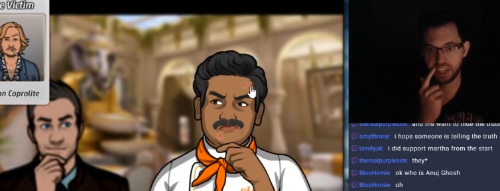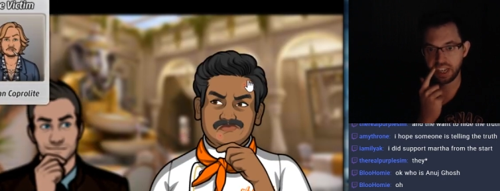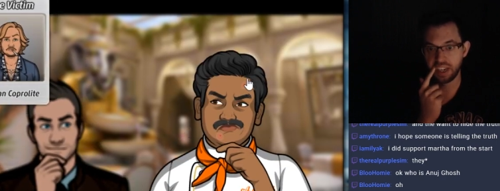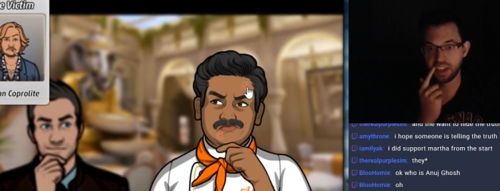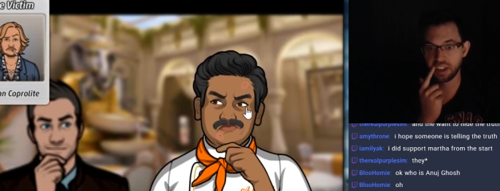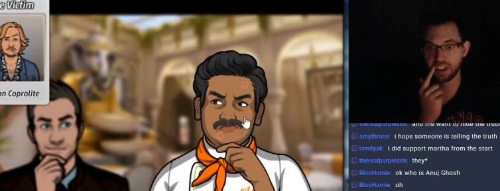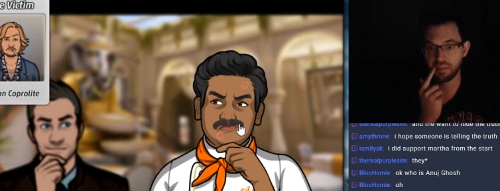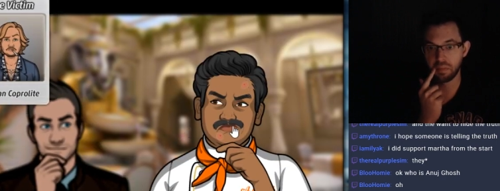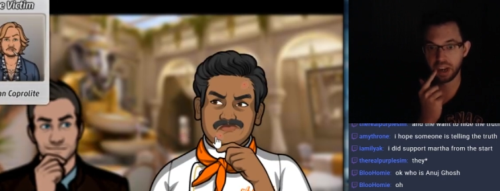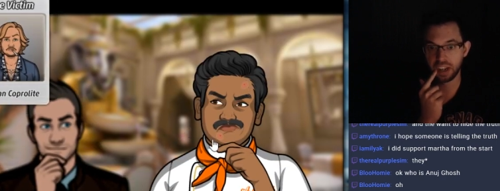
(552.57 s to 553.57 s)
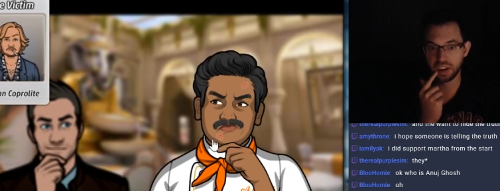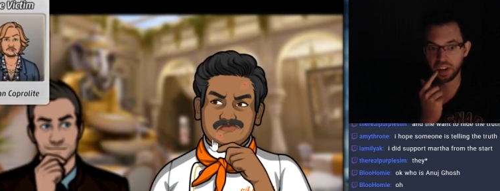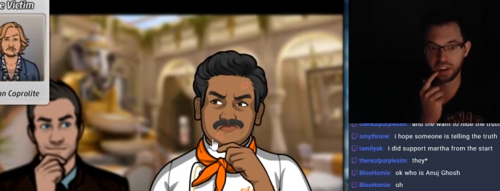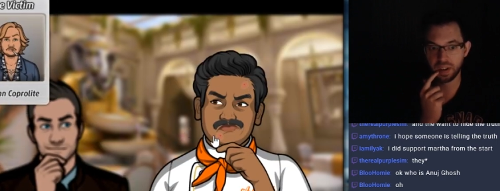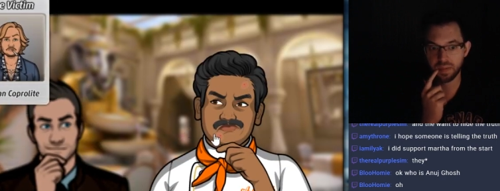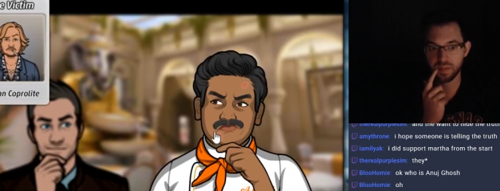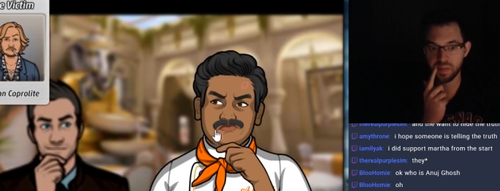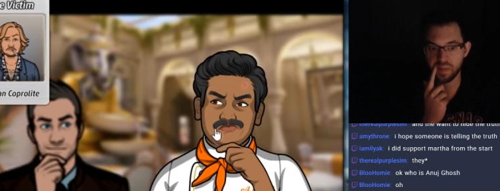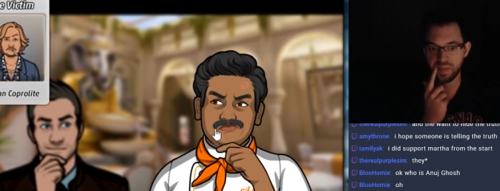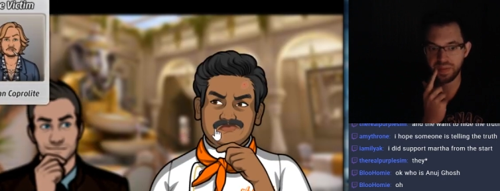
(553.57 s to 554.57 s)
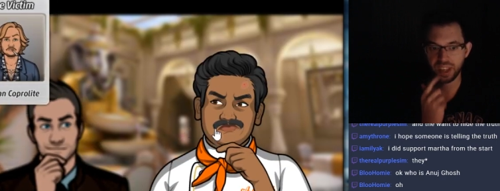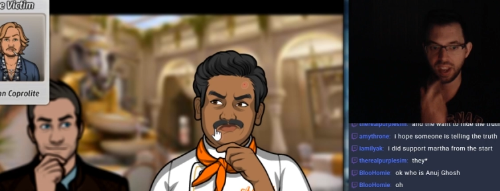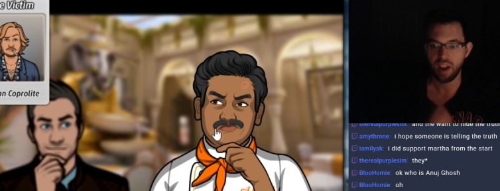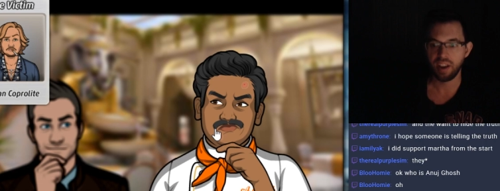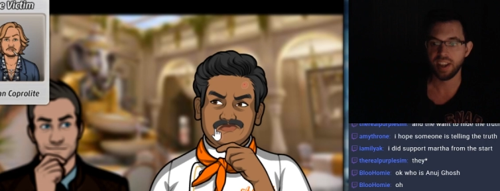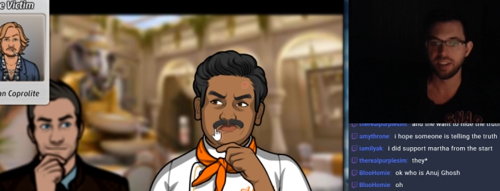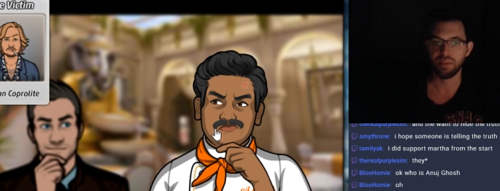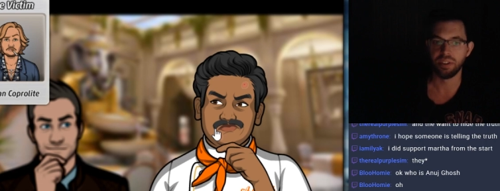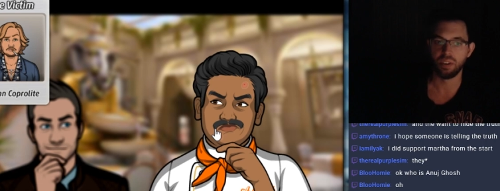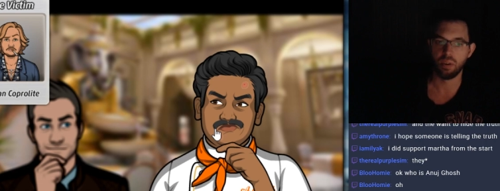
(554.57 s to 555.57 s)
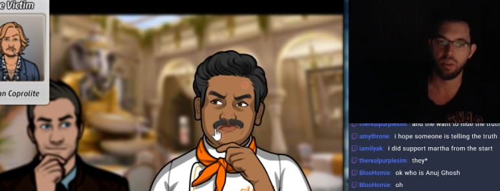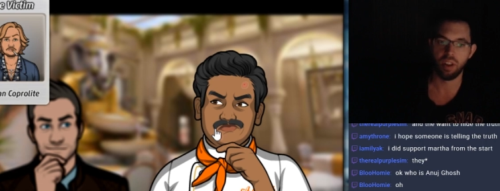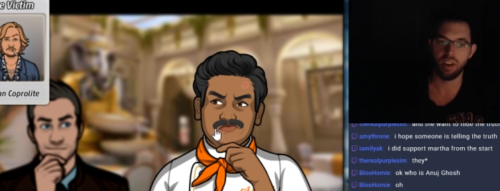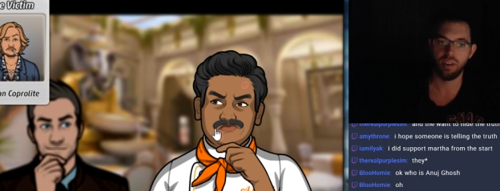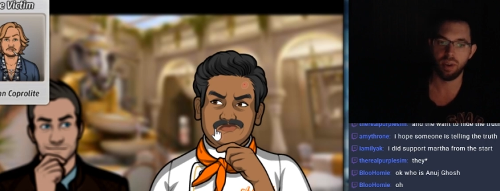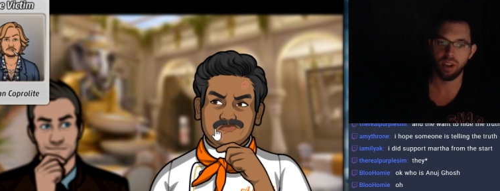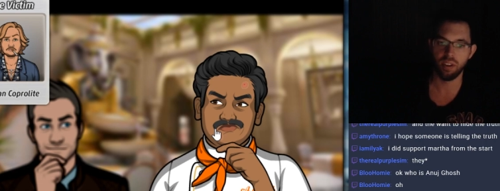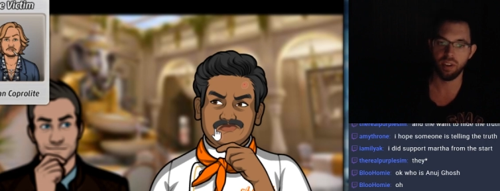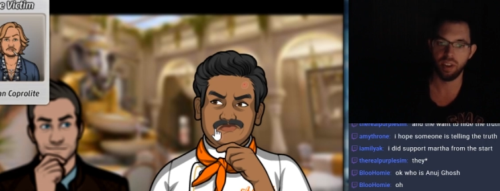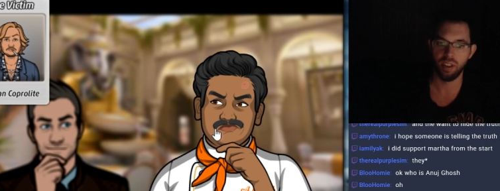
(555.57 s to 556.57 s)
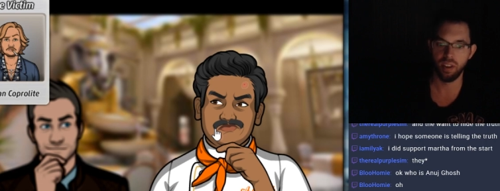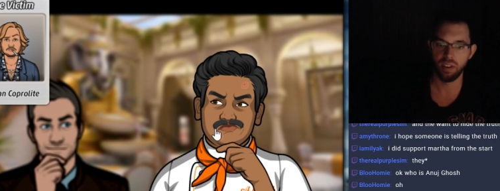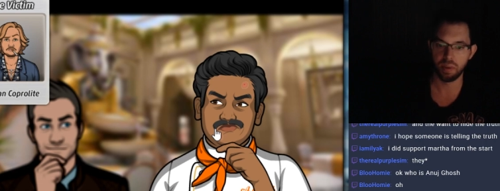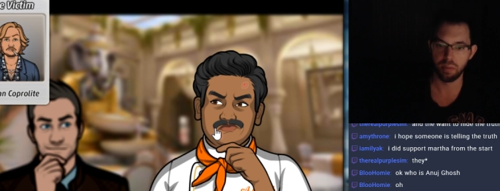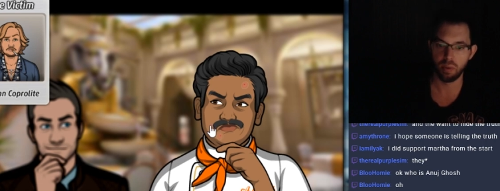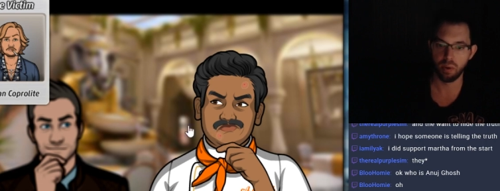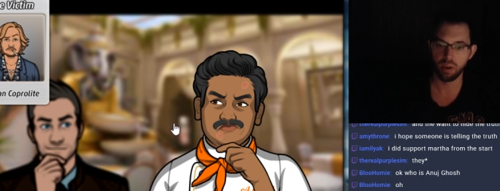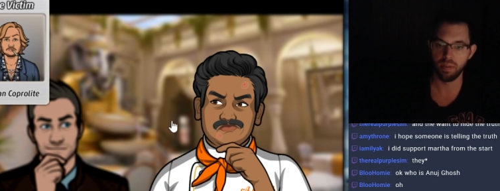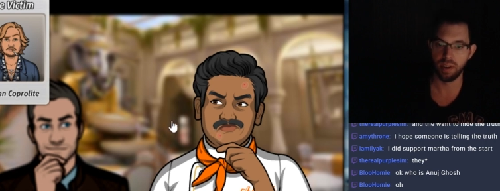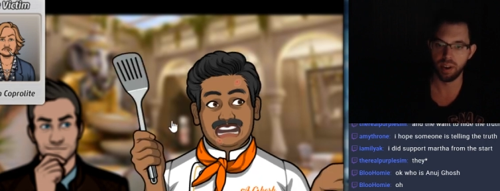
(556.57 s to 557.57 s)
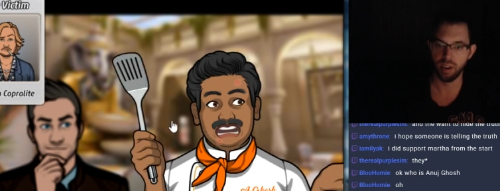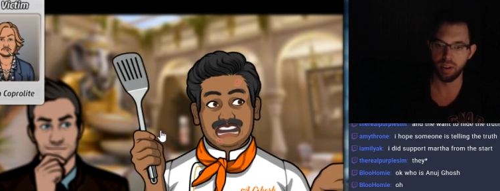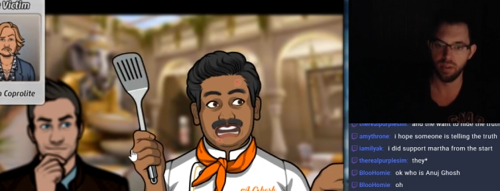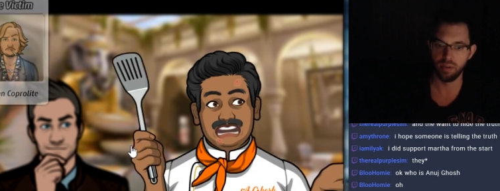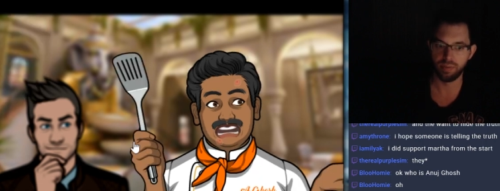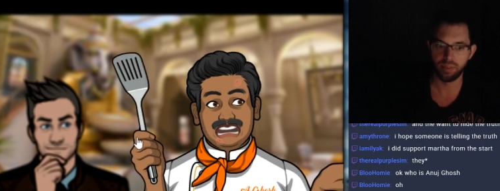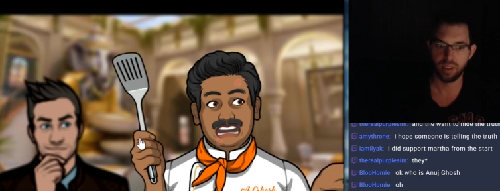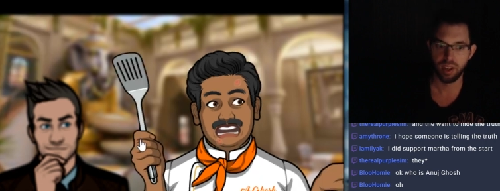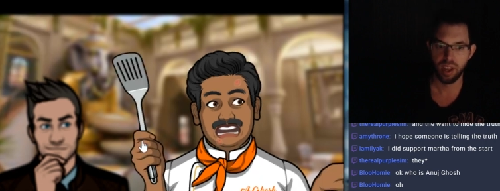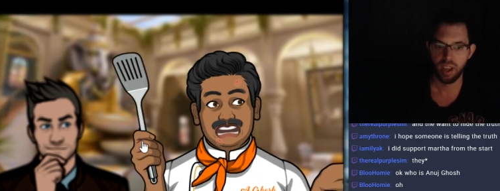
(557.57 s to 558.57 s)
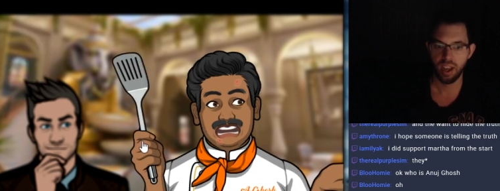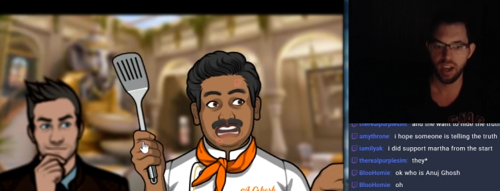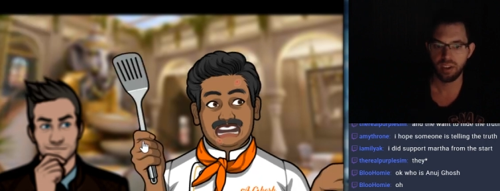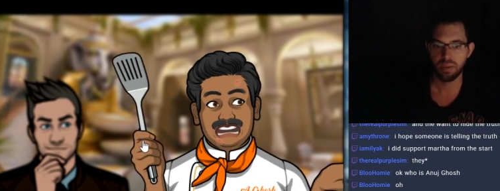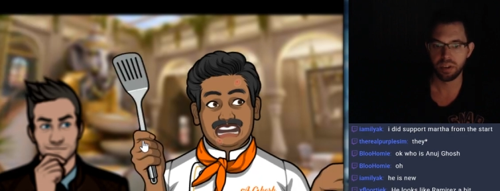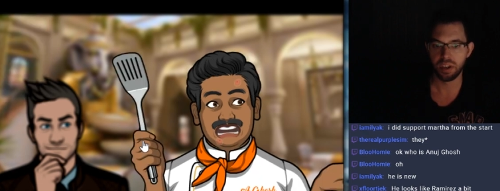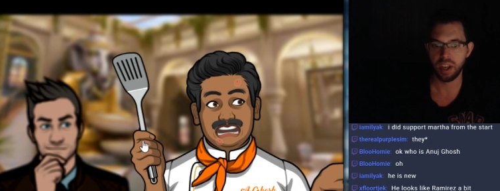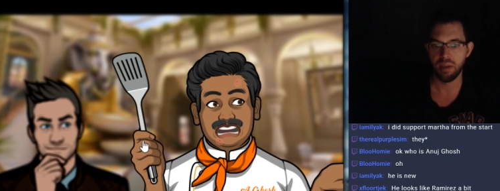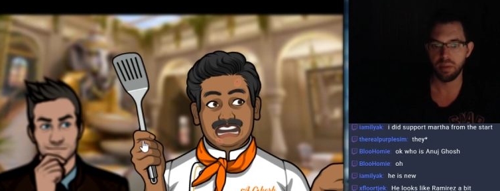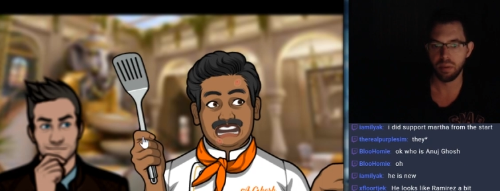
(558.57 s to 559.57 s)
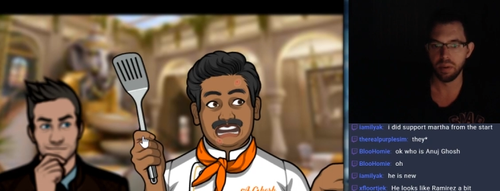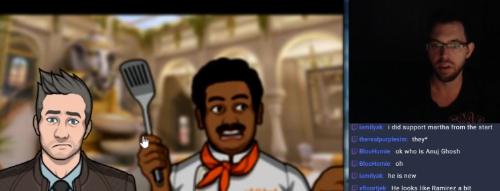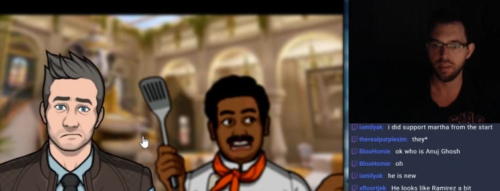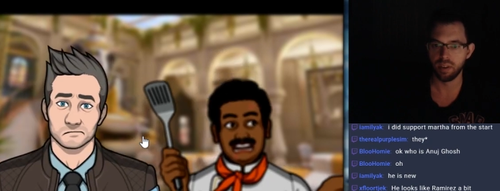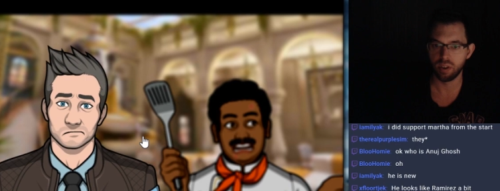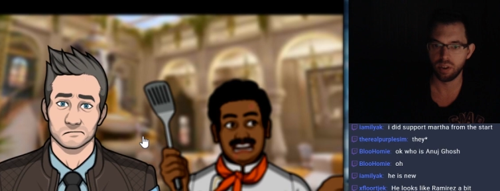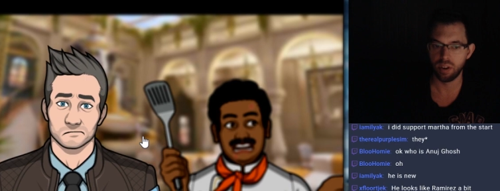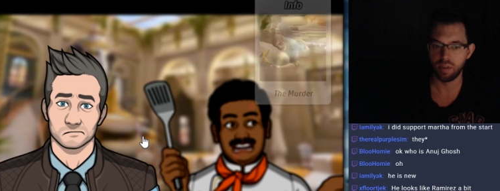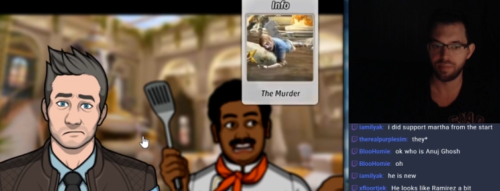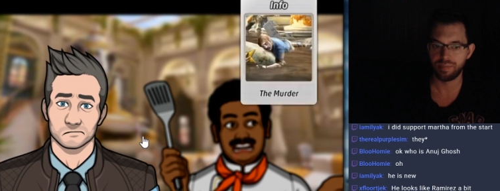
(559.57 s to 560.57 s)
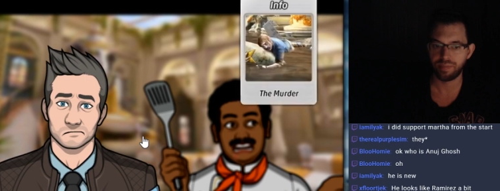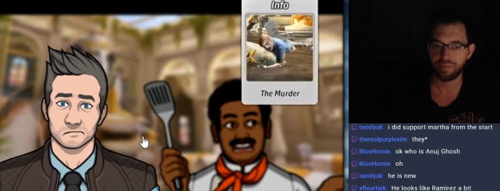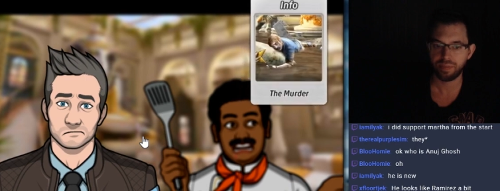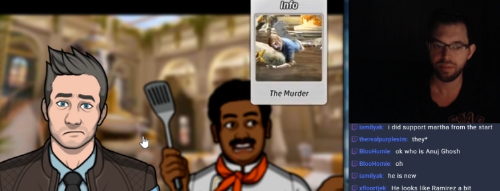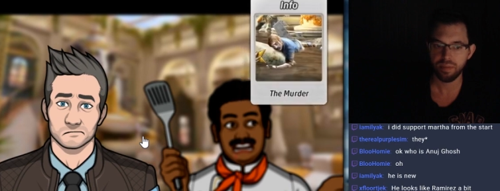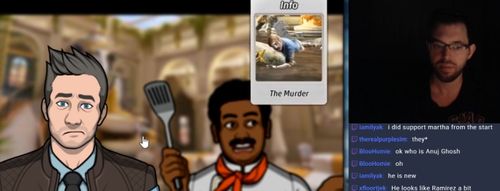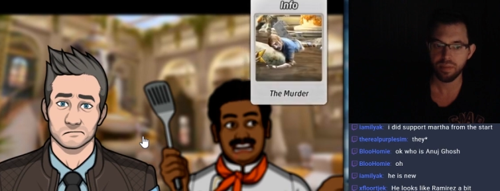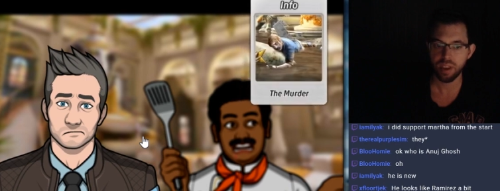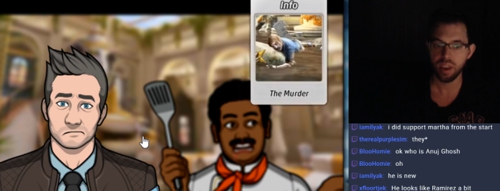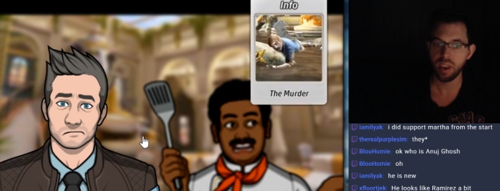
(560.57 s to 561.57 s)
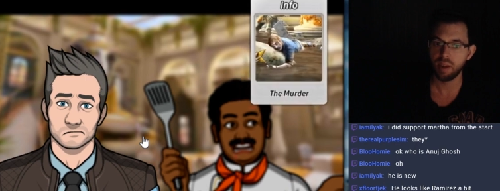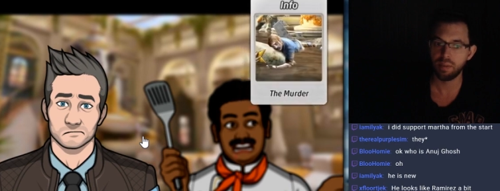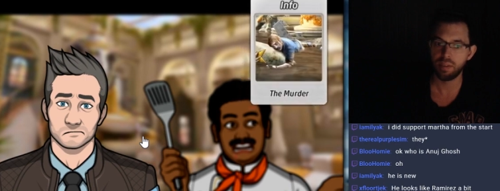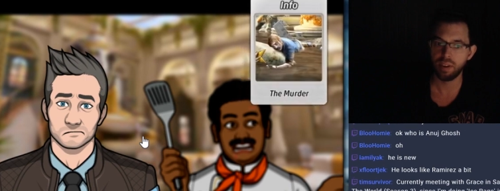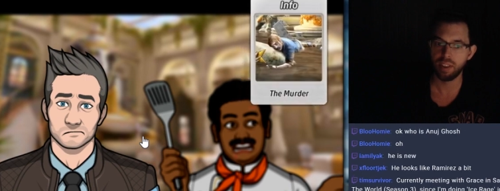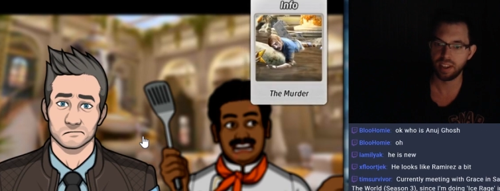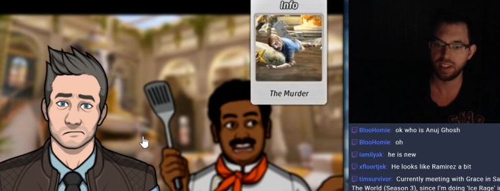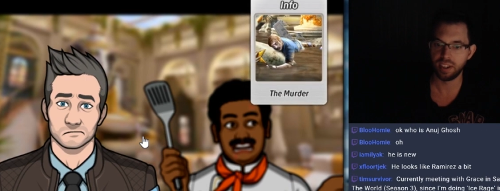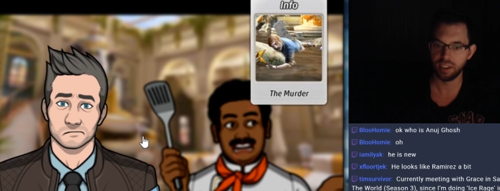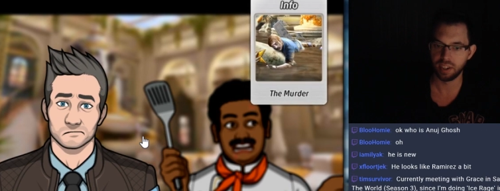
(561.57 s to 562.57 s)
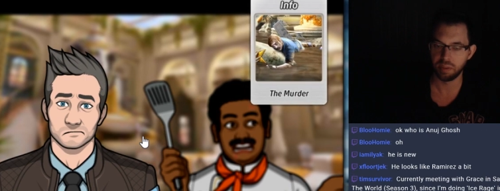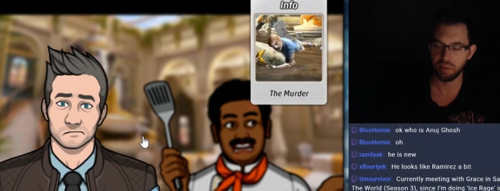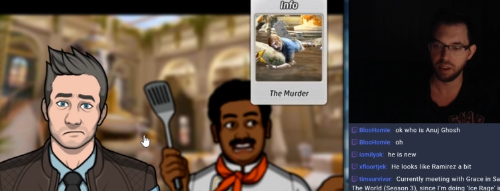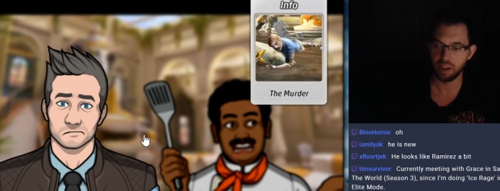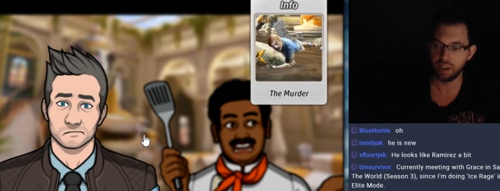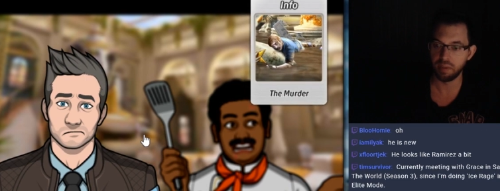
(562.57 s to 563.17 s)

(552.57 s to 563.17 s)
Speaker 1: and he does have bites on him. Ah, yes, Mister Coprolite, a regular. Loves my pork vindaloo. He actually booked a table, but never turned up. Yeah, I'm afraid that's easily explained.